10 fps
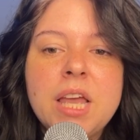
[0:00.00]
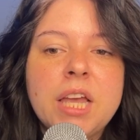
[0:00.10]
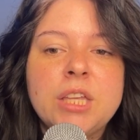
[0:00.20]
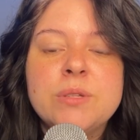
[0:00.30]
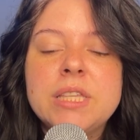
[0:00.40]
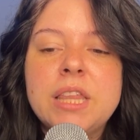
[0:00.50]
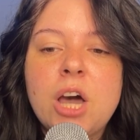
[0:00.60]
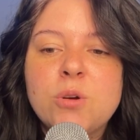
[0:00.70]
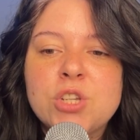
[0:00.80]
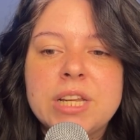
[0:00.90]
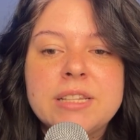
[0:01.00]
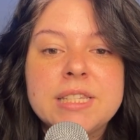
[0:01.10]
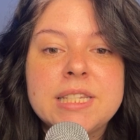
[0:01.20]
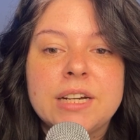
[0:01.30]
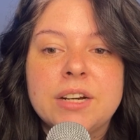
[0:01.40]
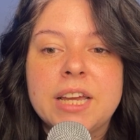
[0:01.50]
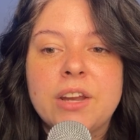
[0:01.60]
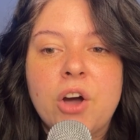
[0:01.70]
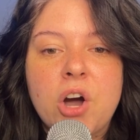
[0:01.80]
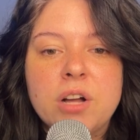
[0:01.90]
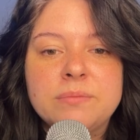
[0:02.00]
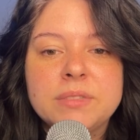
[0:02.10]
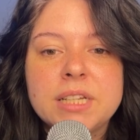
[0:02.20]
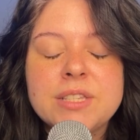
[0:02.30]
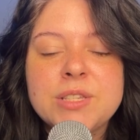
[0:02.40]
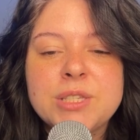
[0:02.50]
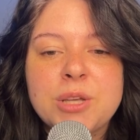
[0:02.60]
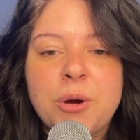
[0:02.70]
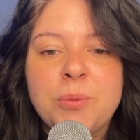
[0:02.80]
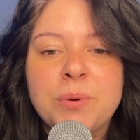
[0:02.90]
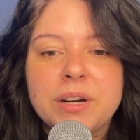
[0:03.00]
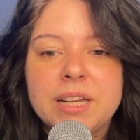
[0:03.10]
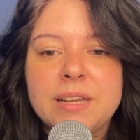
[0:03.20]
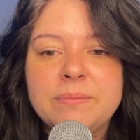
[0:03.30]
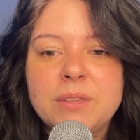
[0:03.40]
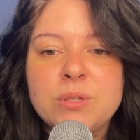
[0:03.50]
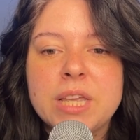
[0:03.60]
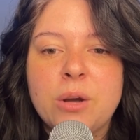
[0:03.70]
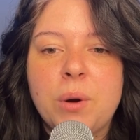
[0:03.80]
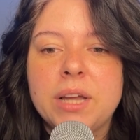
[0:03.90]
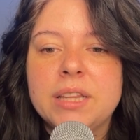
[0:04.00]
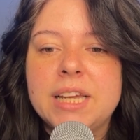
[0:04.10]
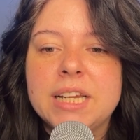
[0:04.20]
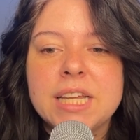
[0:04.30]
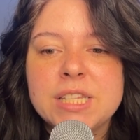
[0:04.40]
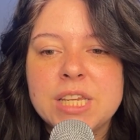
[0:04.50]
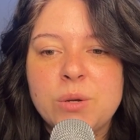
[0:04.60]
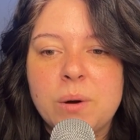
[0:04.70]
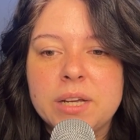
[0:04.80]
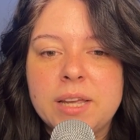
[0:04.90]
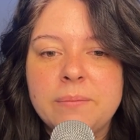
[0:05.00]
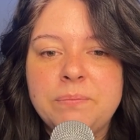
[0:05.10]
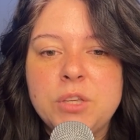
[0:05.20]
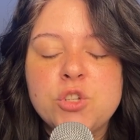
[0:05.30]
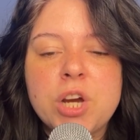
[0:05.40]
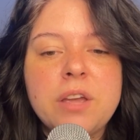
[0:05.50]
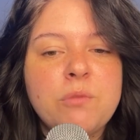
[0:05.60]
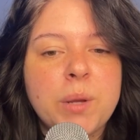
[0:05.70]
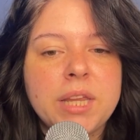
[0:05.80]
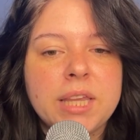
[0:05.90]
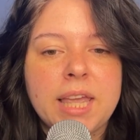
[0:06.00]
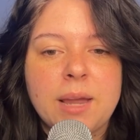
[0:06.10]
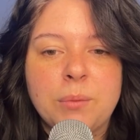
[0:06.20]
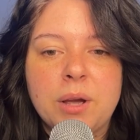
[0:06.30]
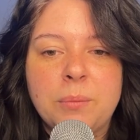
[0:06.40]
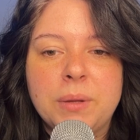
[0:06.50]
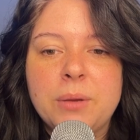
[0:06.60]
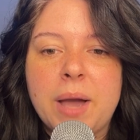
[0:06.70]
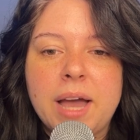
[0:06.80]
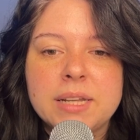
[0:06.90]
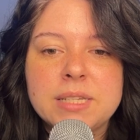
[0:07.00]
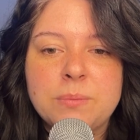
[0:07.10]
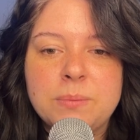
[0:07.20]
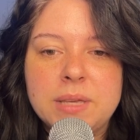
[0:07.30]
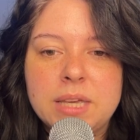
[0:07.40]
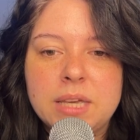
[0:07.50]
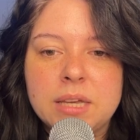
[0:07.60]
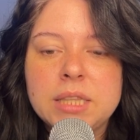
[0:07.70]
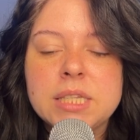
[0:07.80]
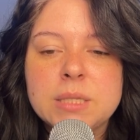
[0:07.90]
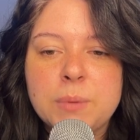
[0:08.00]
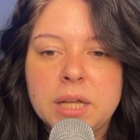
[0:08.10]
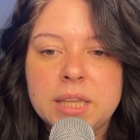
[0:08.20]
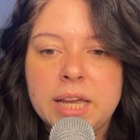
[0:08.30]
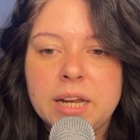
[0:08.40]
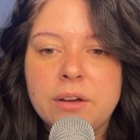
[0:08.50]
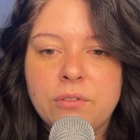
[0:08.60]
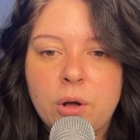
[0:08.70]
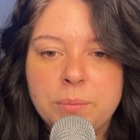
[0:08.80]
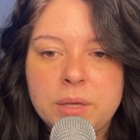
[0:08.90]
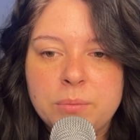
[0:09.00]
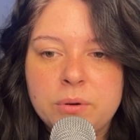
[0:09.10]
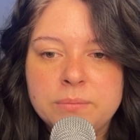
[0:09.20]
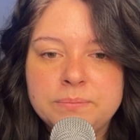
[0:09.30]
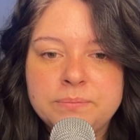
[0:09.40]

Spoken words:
You see the ocean and stare in awe. That's so pretty, you say quietly and continue walking. You try avoiding the camera, but you had to be the spotlight of all people.